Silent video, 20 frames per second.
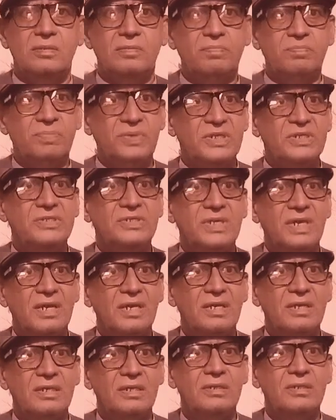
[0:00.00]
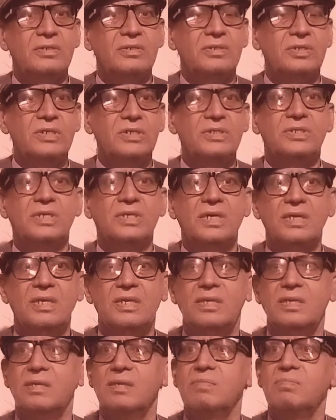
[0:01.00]
B cell, T cell,
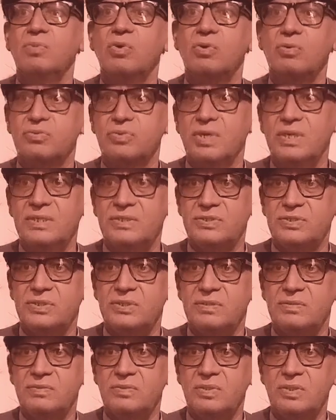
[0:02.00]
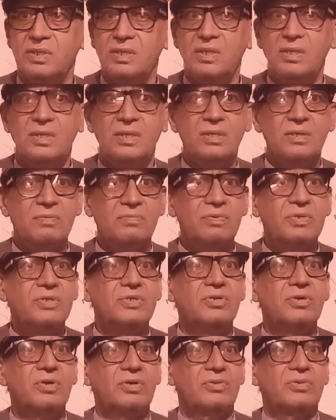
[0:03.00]
monocytes,
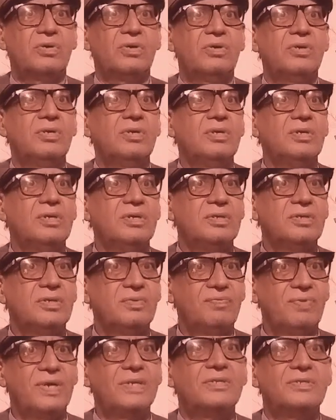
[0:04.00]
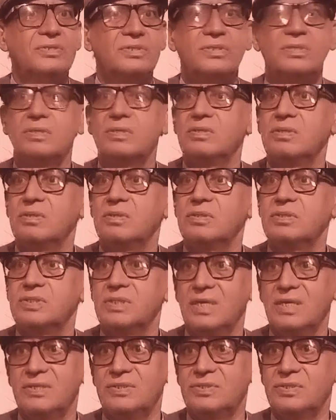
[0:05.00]
which are the defense
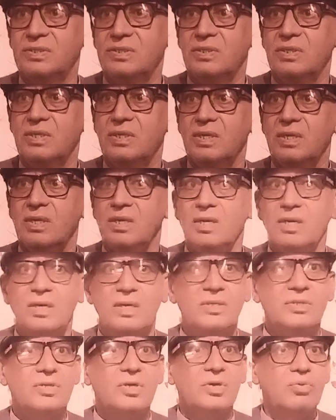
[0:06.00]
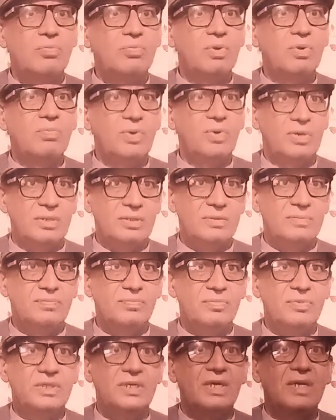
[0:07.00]
cells in the human body.
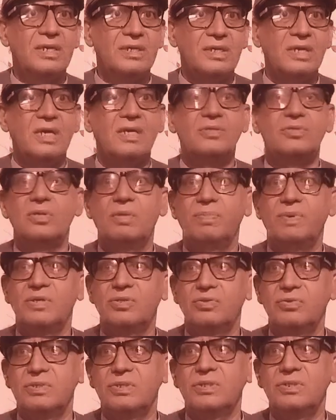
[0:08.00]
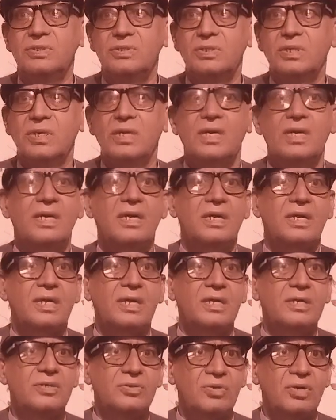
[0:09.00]
They attack the pathogens
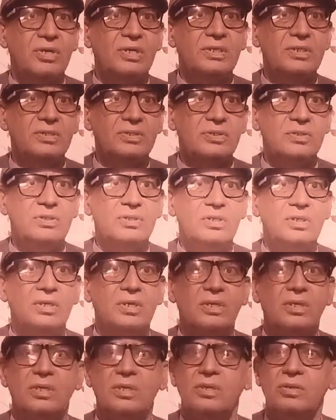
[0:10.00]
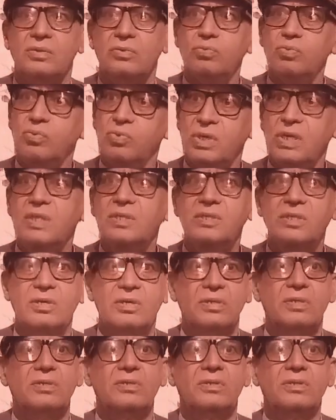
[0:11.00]
and tries to kill the
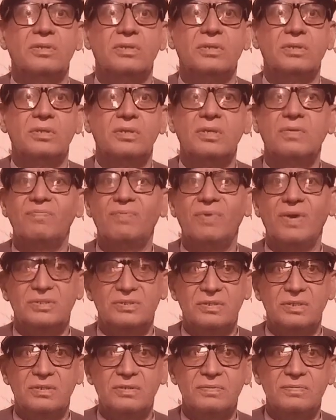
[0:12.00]
infection